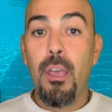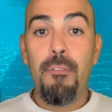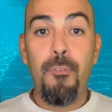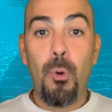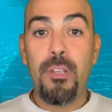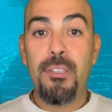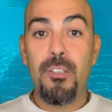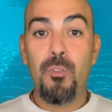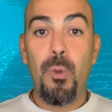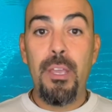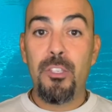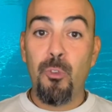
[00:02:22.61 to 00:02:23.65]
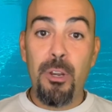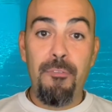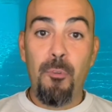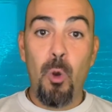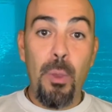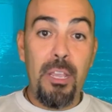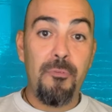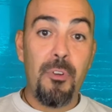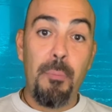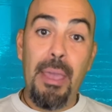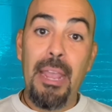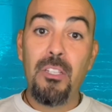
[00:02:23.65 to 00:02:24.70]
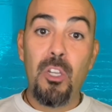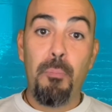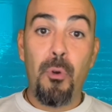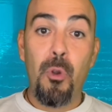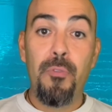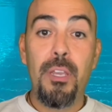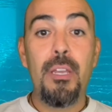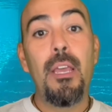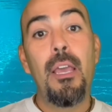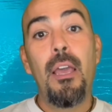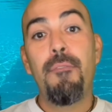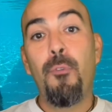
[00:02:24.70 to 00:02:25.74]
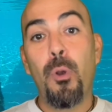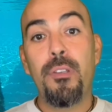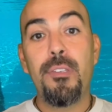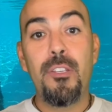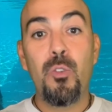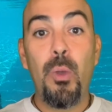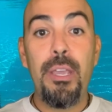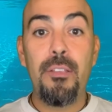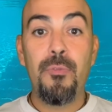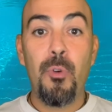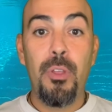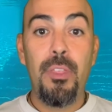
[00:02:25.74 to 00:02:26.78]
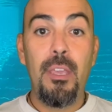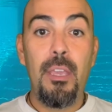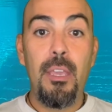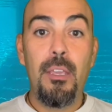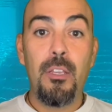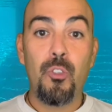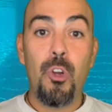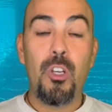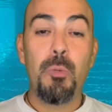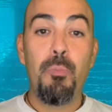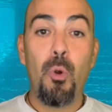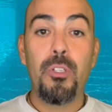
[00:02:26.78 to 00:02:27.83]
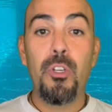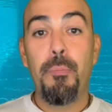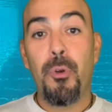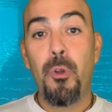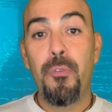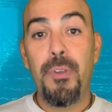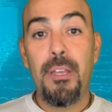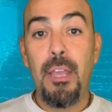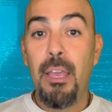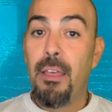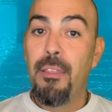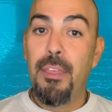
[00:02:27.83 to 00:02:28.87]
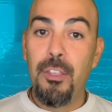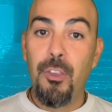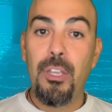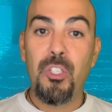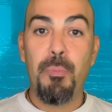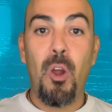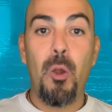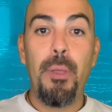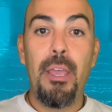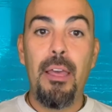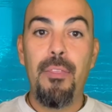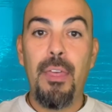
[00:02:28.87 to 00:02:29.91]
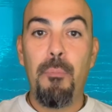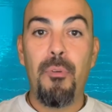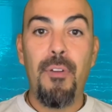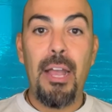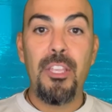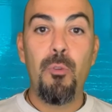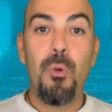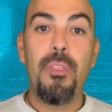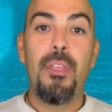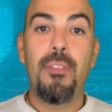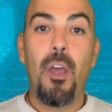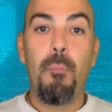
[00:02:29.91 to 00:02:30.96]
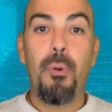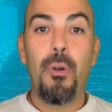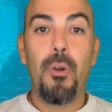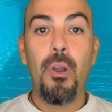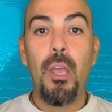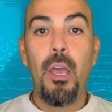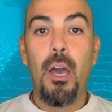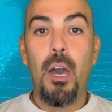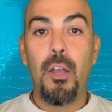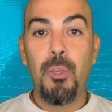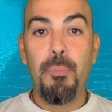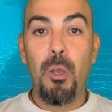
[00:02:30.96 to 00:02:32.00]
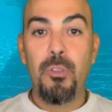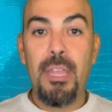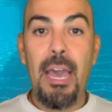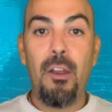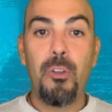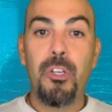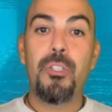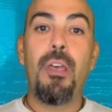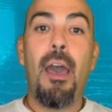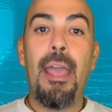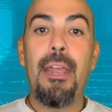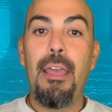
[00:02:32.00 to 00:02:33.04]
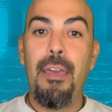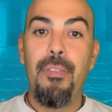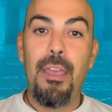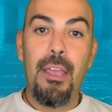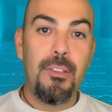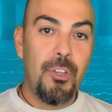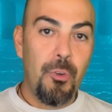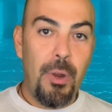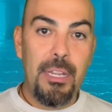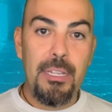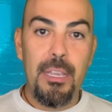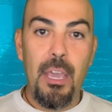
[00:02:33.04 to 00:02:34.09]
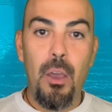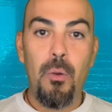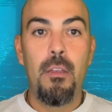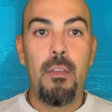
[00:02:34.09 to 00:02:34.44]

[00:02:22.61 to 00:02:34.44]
4 to 6 weeks, 3 to 4 weeks for the bank to approve it, 4 to 6 weeks for the construction board to approve it. Then you get your permit, they provide you with the number, you post that on your site, and then you're ready to go.